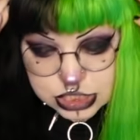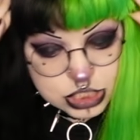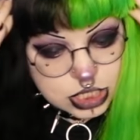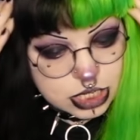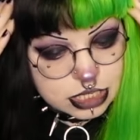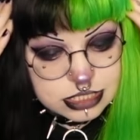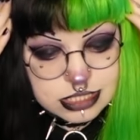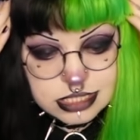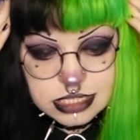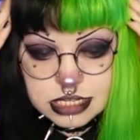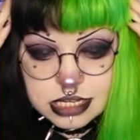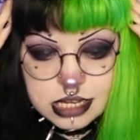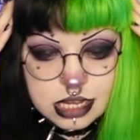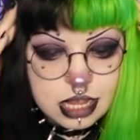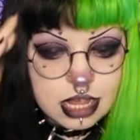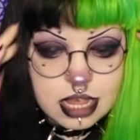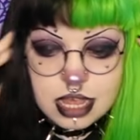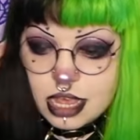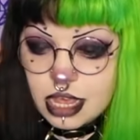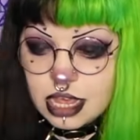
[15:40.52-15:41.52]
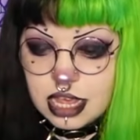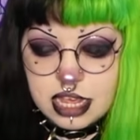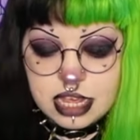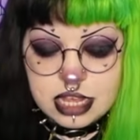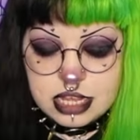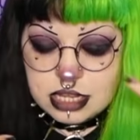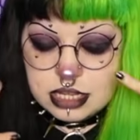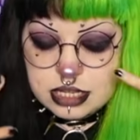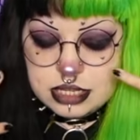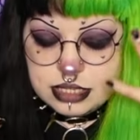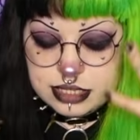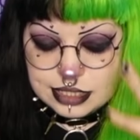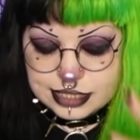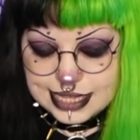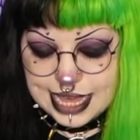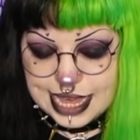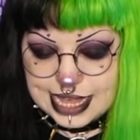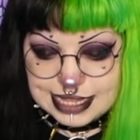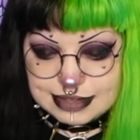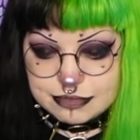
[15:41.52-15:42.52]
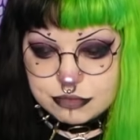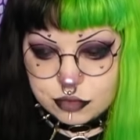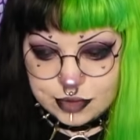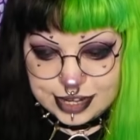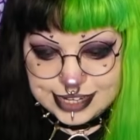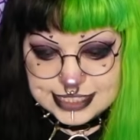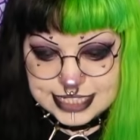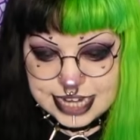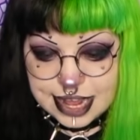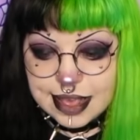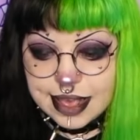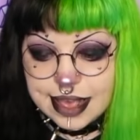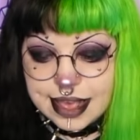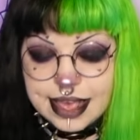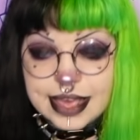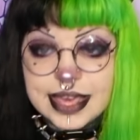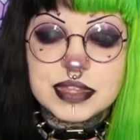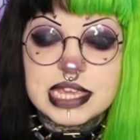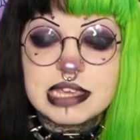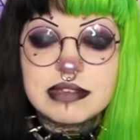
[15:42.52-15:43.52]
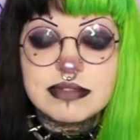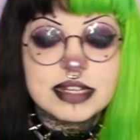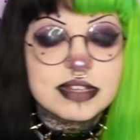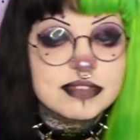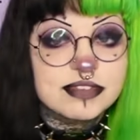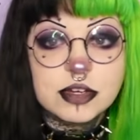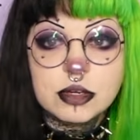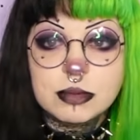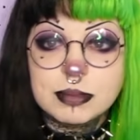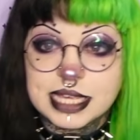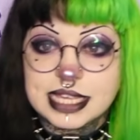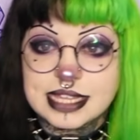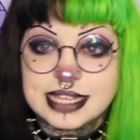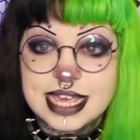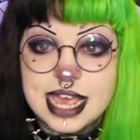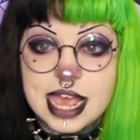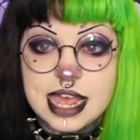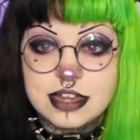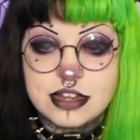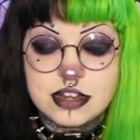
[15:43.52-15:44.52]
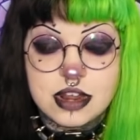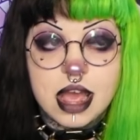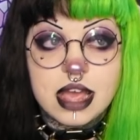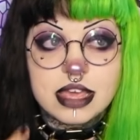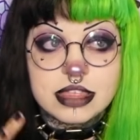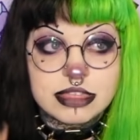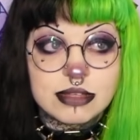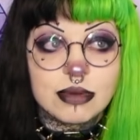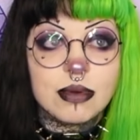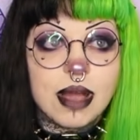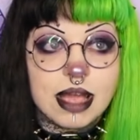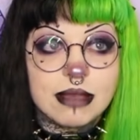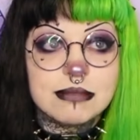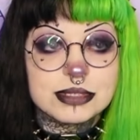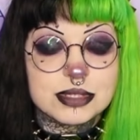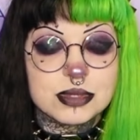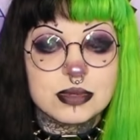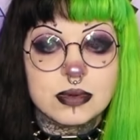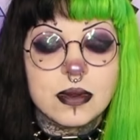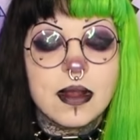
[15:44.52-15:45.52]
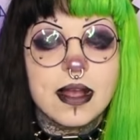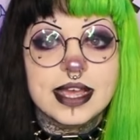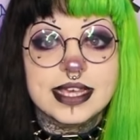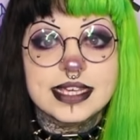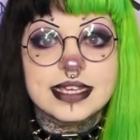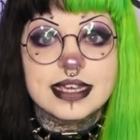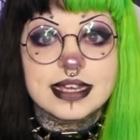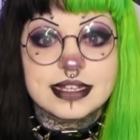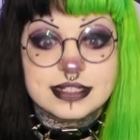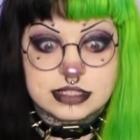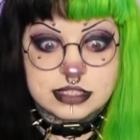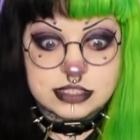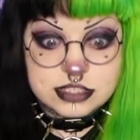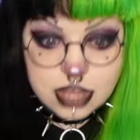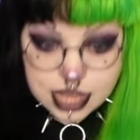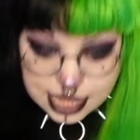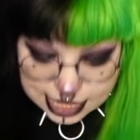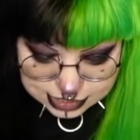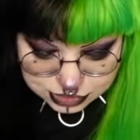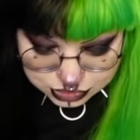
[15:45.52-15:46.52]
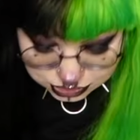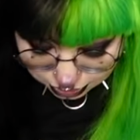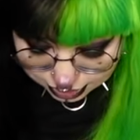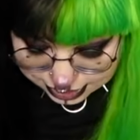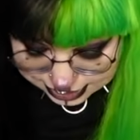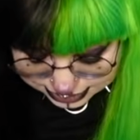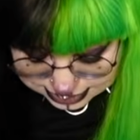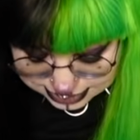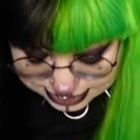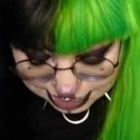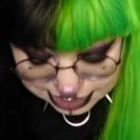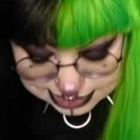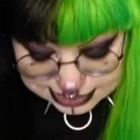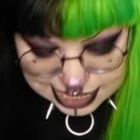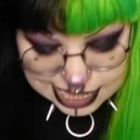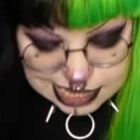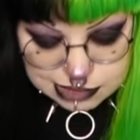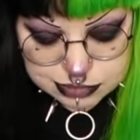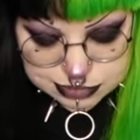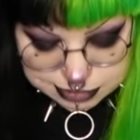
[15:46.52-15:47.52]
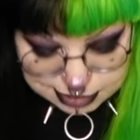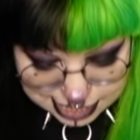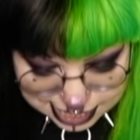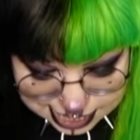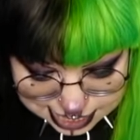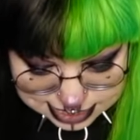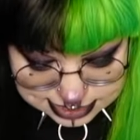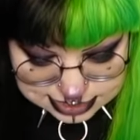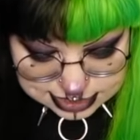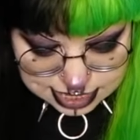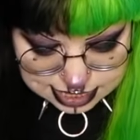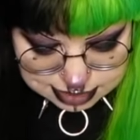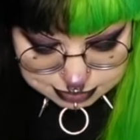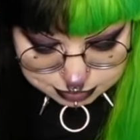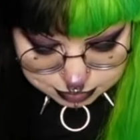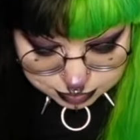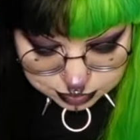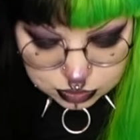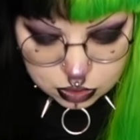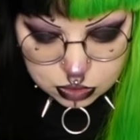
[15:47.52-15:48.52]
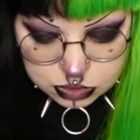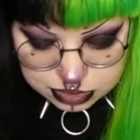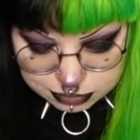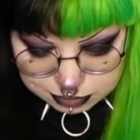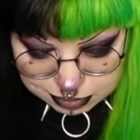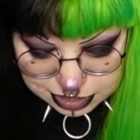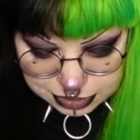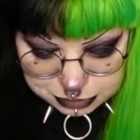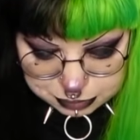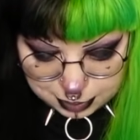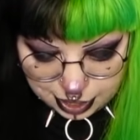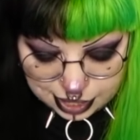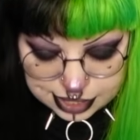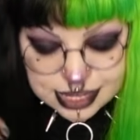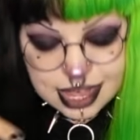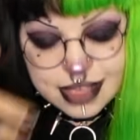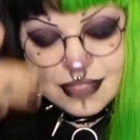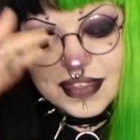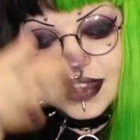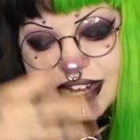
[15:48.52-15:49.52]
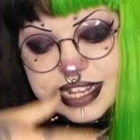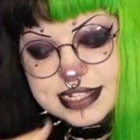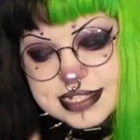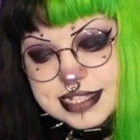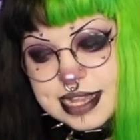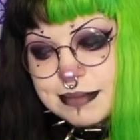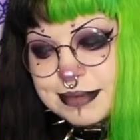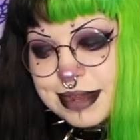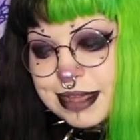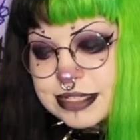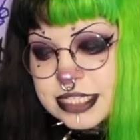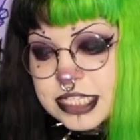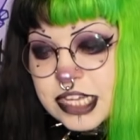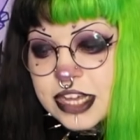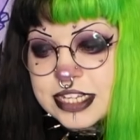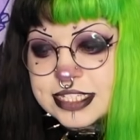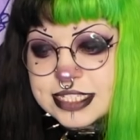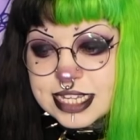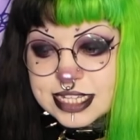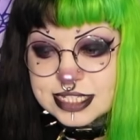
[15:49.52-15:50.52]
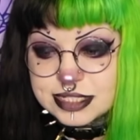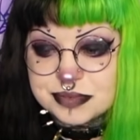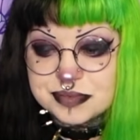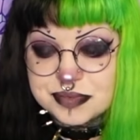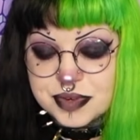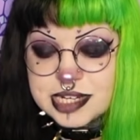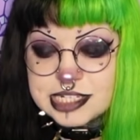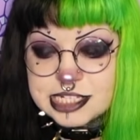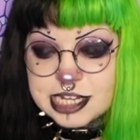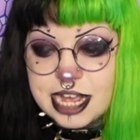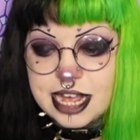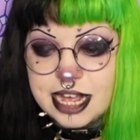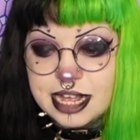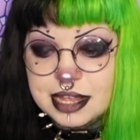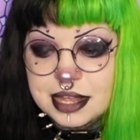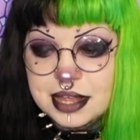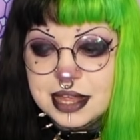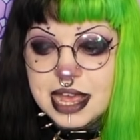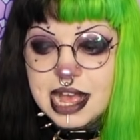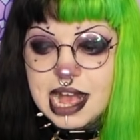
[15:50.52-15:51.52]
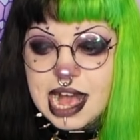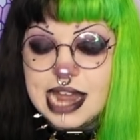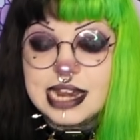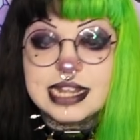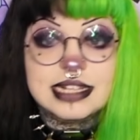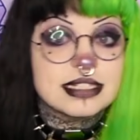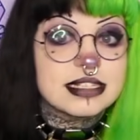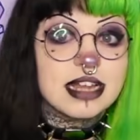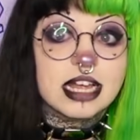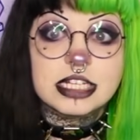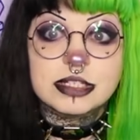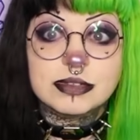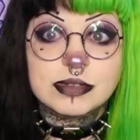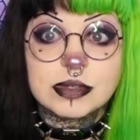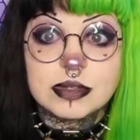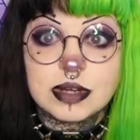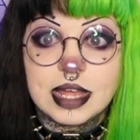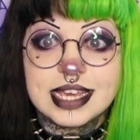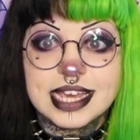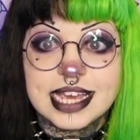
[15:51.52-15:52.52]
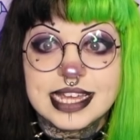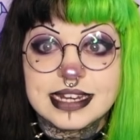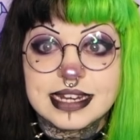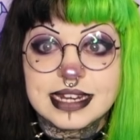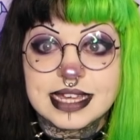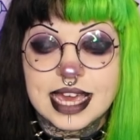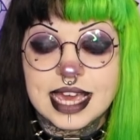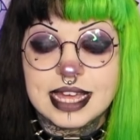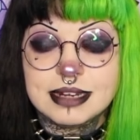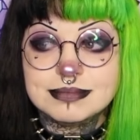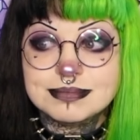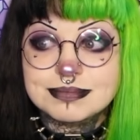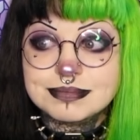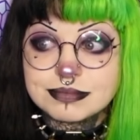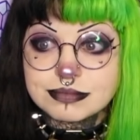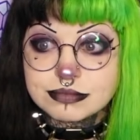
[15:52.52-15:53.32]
just get fresh air. Even filming at the end, I thought I was all right, because I had sat down with my head and got the blood back, and then I stepped outside to get some fresh air and I started to feel lightheaded again.